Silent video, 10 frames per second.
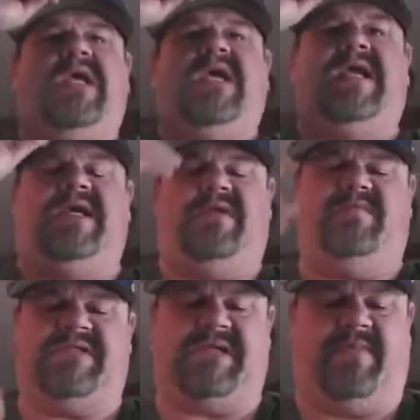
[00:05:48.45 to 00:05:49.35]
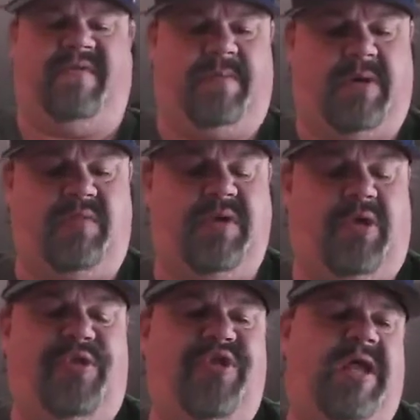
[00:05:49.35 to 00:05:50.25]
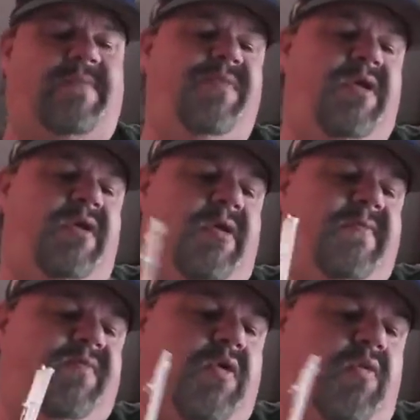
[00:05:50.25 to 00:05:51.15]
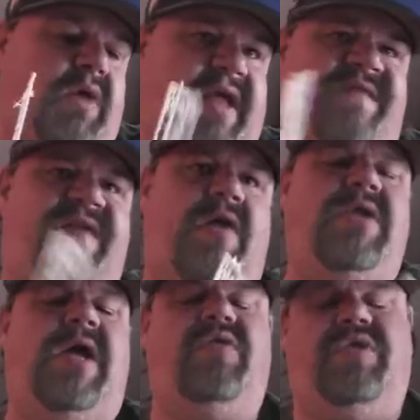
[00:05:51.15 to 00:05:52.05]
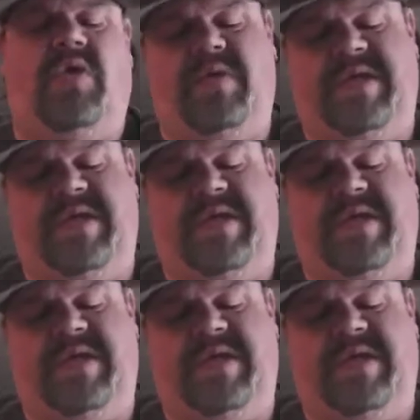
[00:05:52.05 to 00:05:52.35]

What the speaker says: and some of them are real thin. What I found out though